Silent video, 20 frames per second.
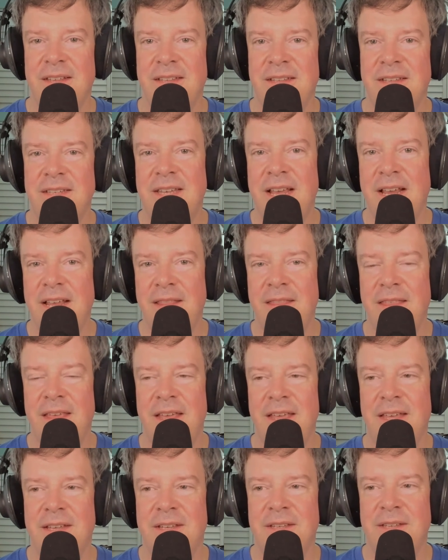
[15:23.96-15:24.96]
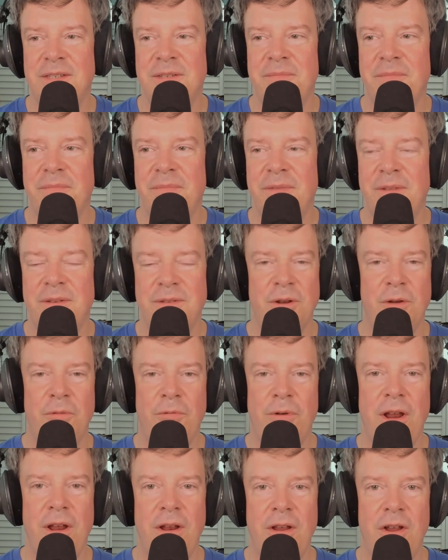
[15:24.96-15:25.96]
The second thing is, there's a
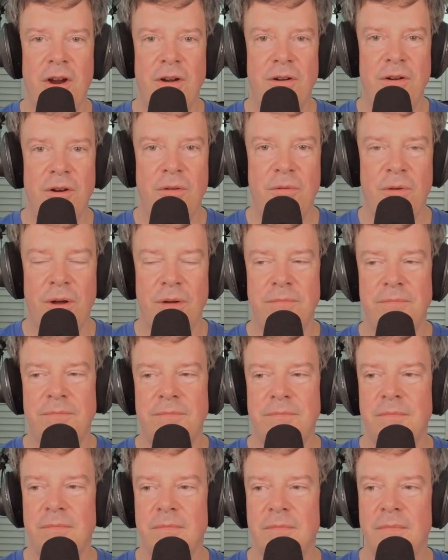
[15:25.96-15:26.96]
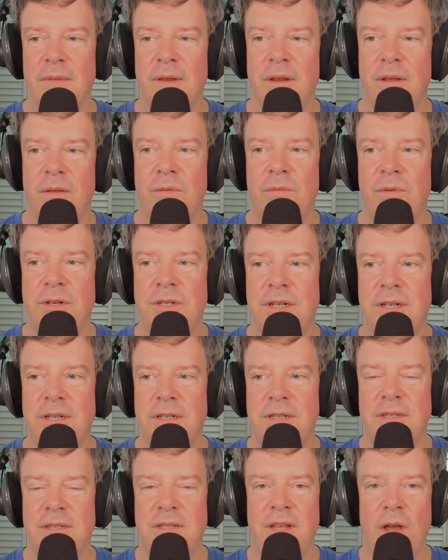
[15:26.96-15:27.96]
great Gartner quote, which
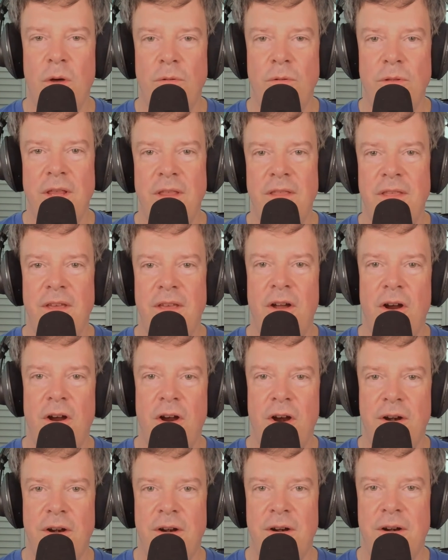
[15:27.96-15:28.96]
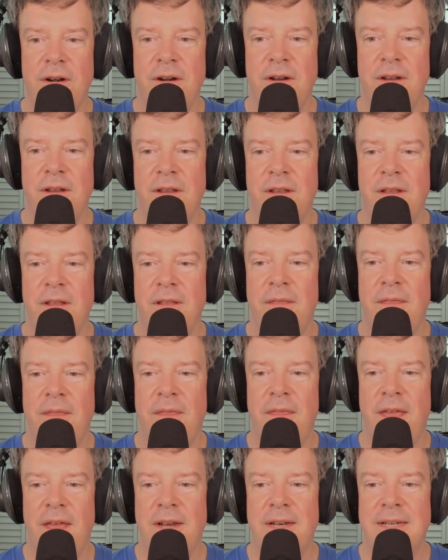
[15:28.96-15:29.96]
is, the only thing harder
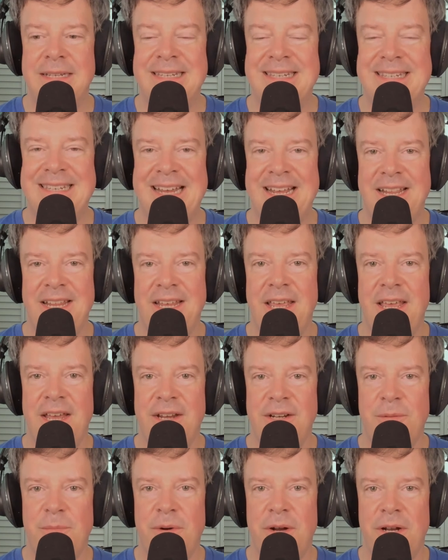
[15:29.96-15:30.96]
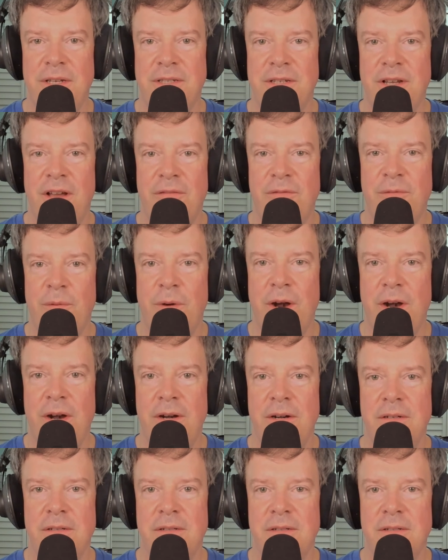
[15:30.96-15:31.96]
than selling enterprise
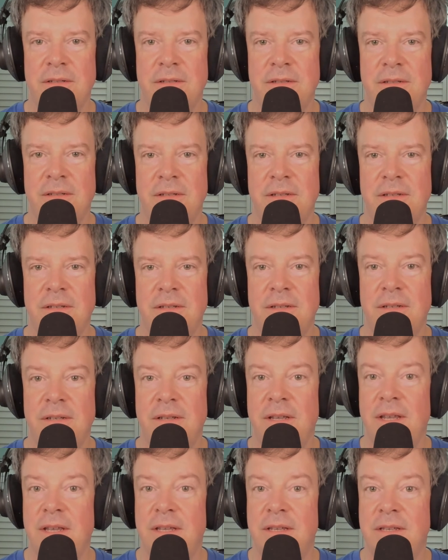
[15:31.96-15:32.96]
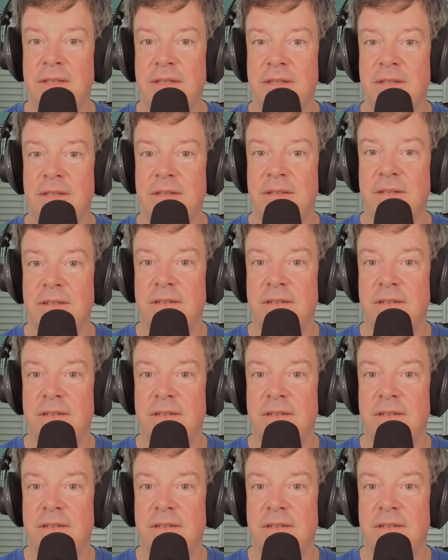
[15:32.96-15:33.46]
software is